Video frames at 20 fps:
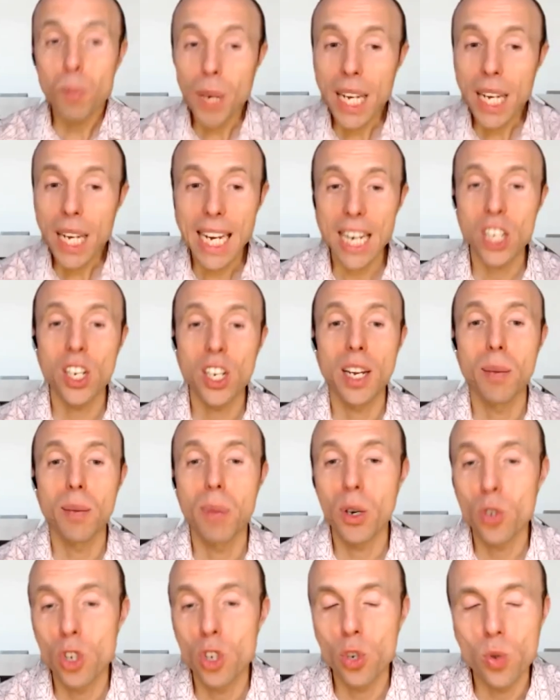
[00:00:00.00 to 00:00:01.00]
speaking actually
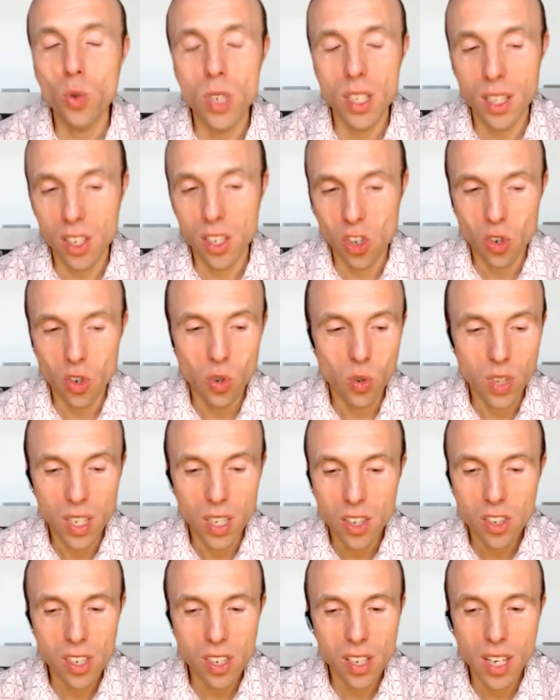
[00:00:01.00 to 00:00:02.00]
about choosing the school,
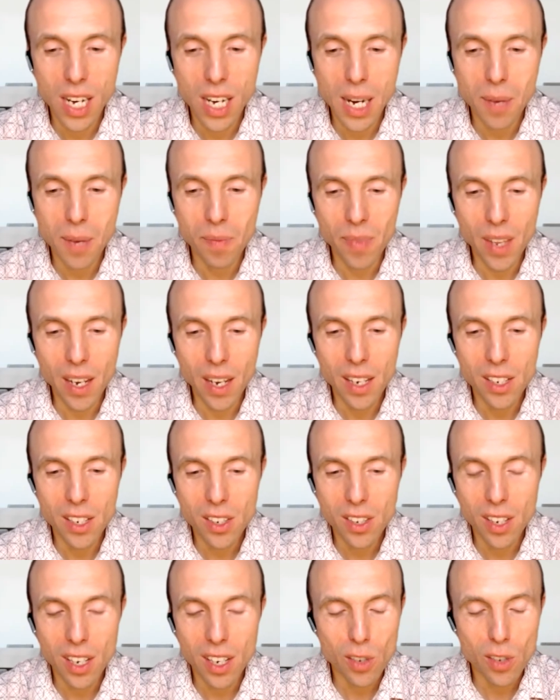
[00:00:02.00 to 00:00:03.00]
there's um,
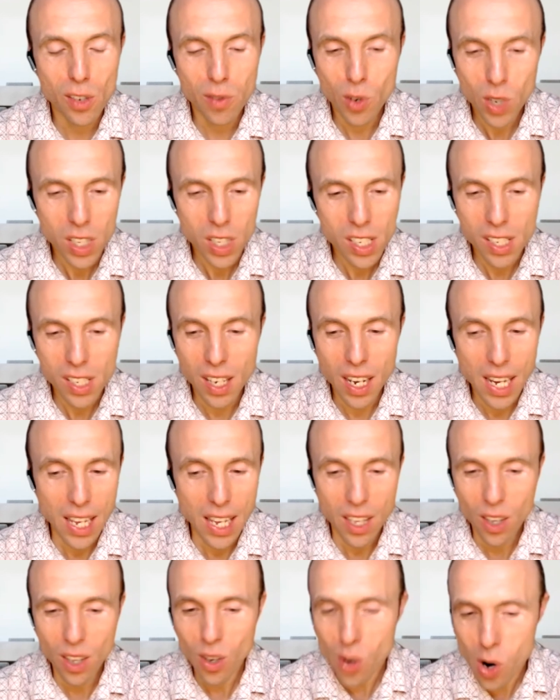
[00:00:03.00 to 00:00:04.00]
as as of course
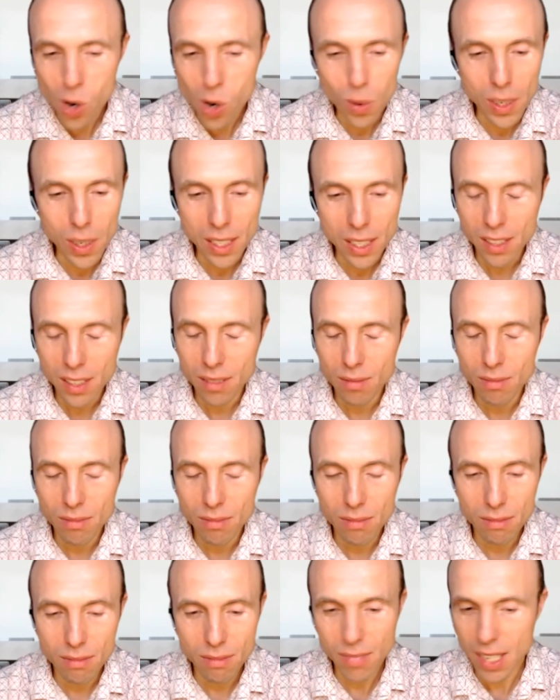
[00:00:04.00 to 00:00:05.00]
uh, you always
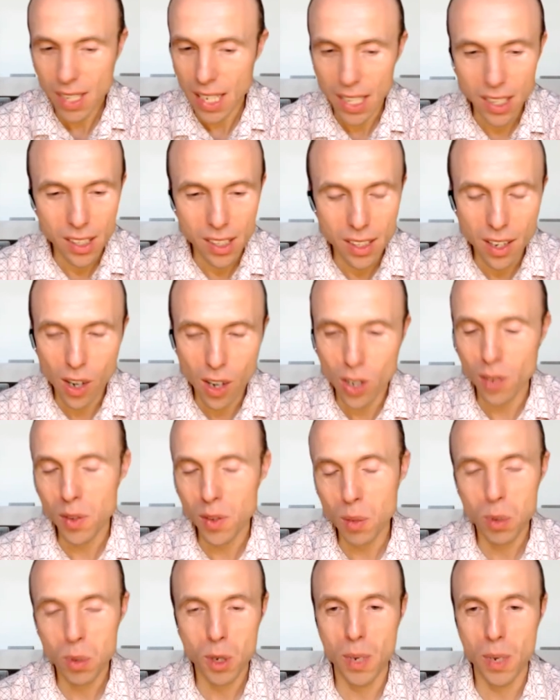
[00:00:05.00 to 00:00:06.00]
tell all
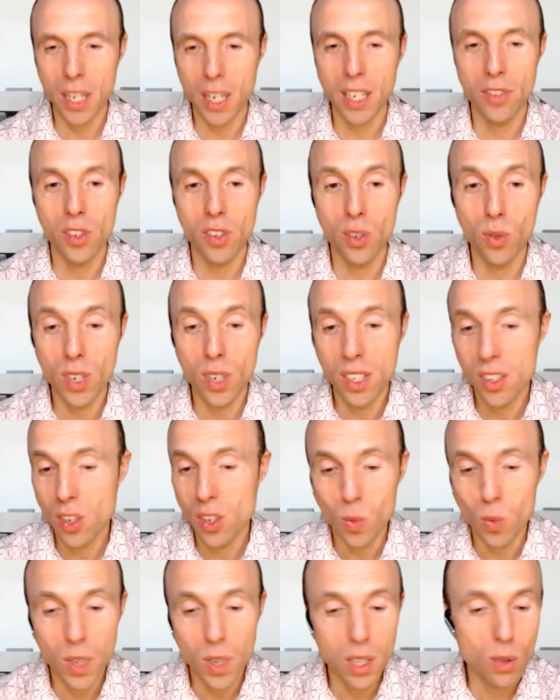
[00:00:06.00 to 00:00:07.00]
of the prospective
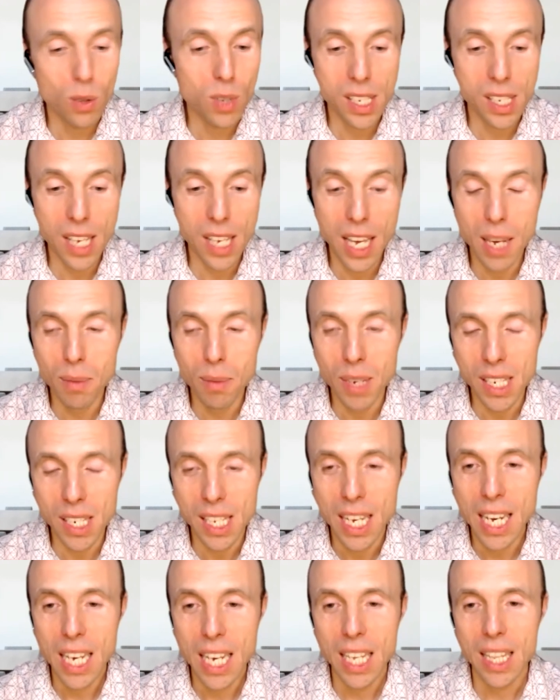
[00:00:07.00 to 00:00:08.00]
students, and we do the same,
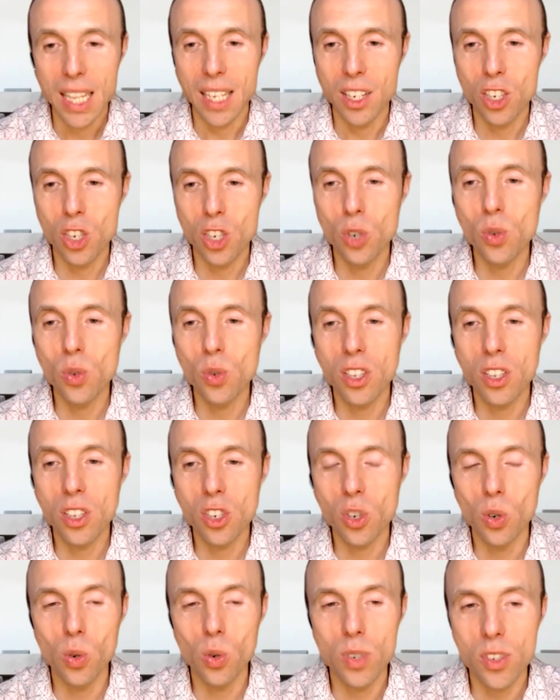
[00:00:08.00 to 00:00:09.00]
is that choosing
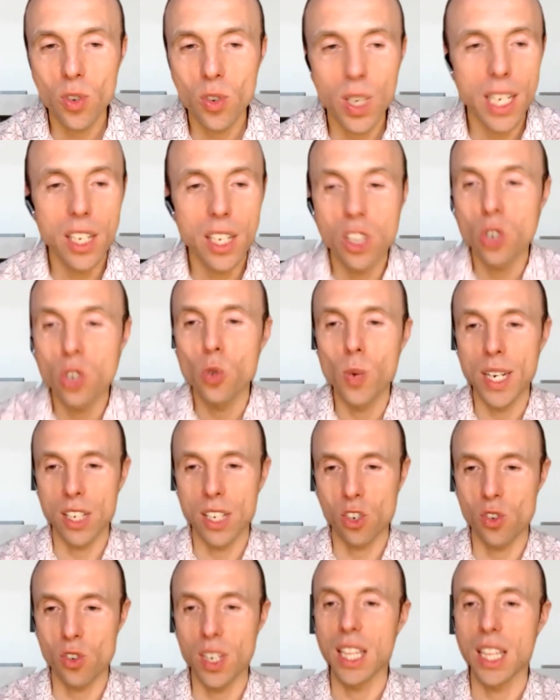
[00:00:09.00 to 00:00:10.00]
the school is really a
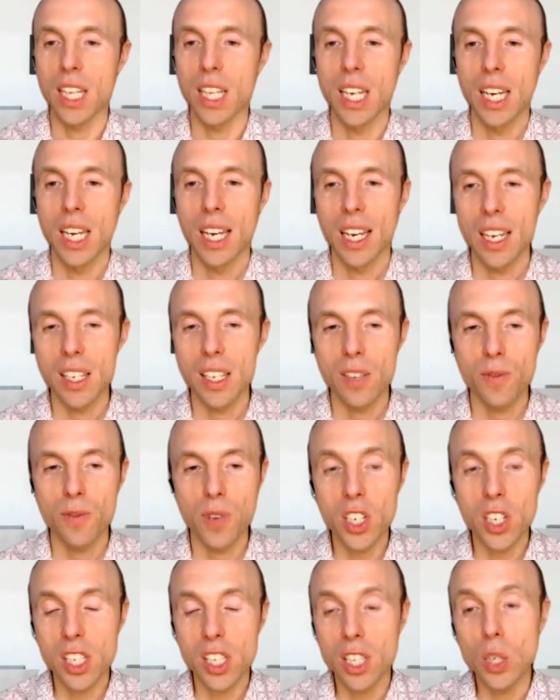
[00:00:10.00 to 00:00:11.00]
two-way street. Is
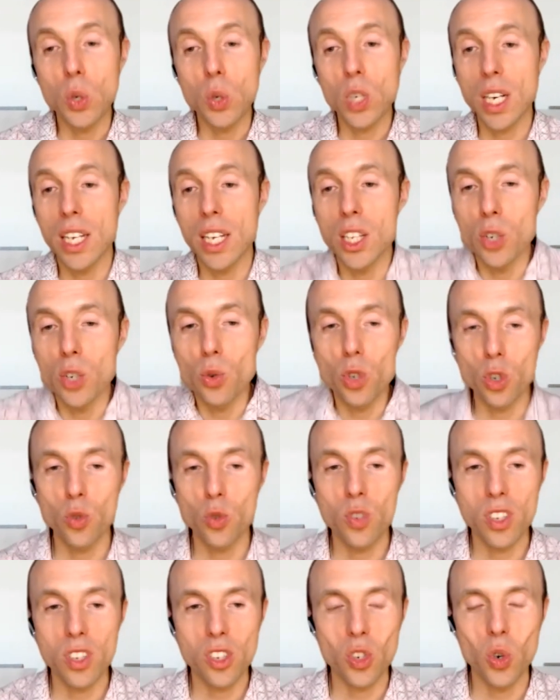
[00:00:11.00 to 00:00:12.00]
yeah. first usually you
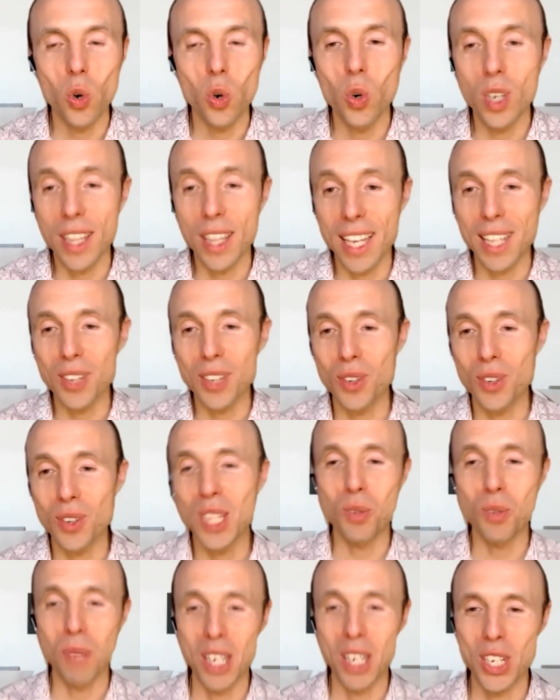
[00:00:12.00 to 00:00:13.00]
choose the school, and then you
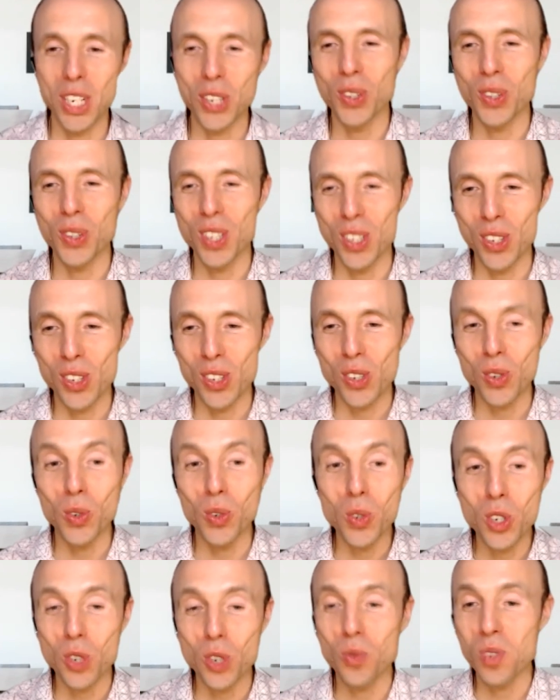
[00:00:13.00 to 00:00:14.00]
need to make sure that the
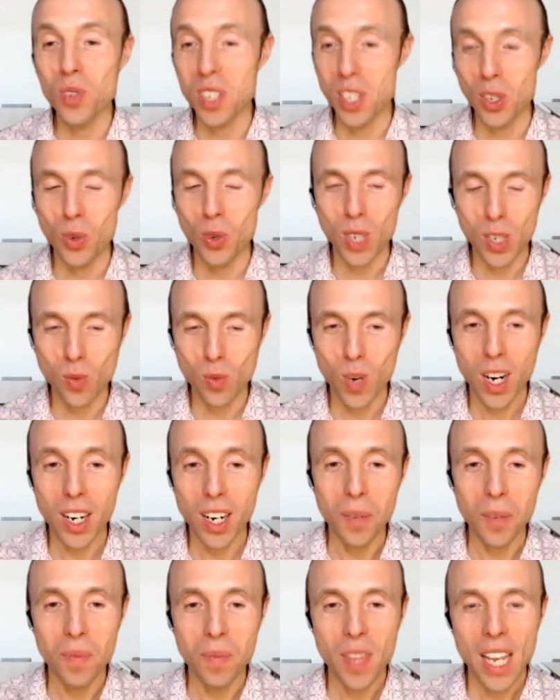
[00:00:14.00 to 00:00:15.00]
school chooses you as
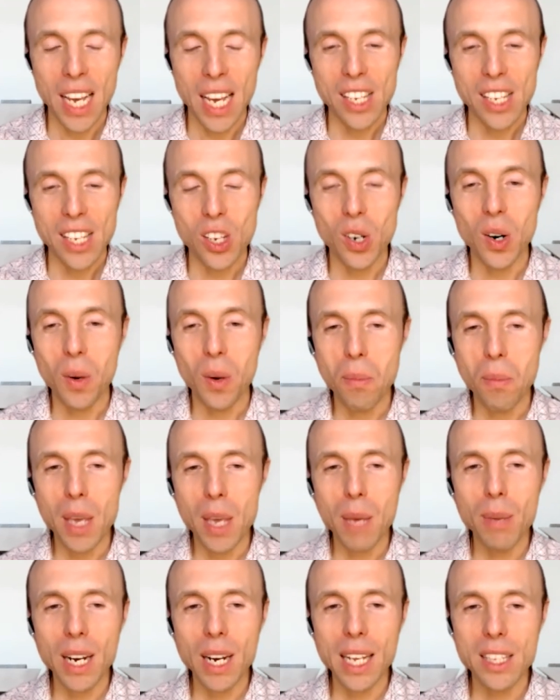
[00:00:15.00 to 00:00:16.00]
well. So
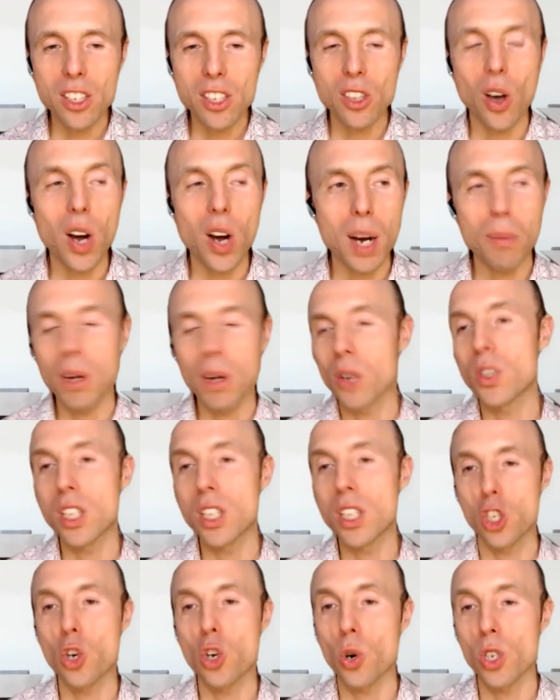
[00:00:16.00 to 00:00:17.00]
maybe let's talk about
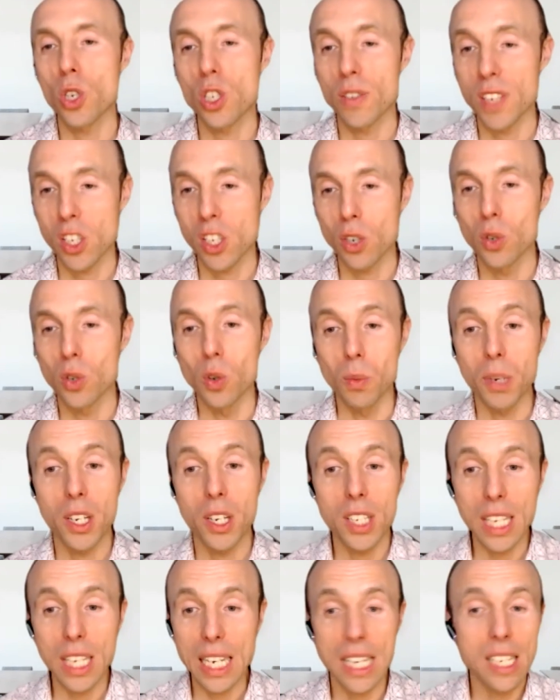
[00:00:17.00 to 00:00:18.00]
the choice of a school
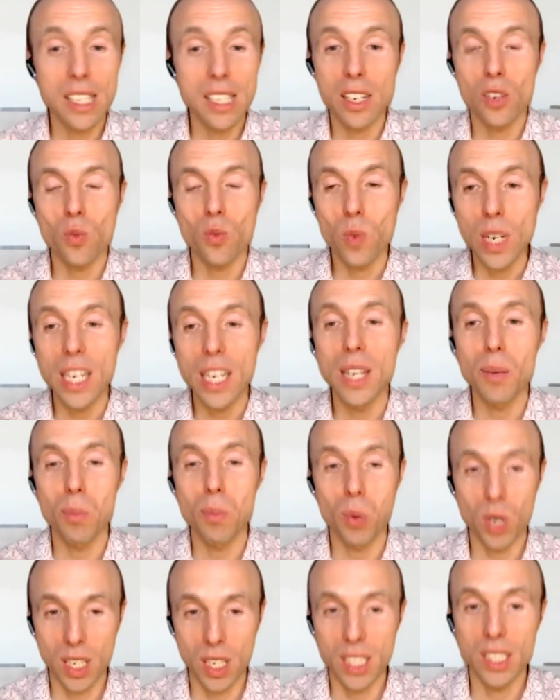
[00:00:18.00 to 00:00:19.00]
because it is a really
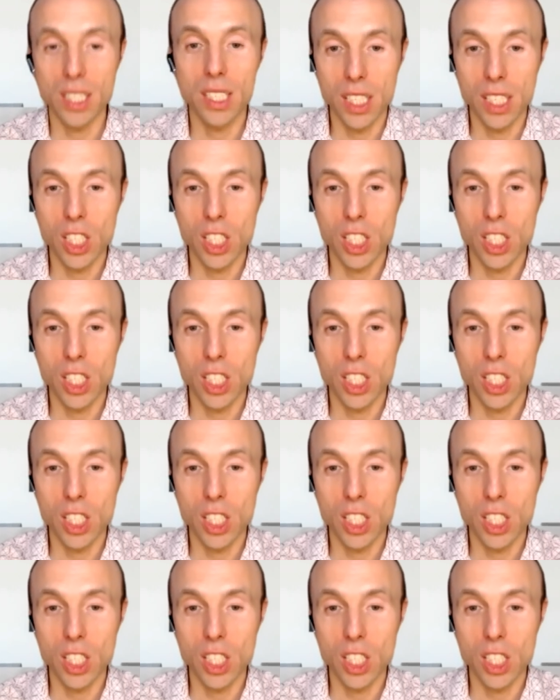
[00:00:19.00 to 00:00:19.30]
important yeah,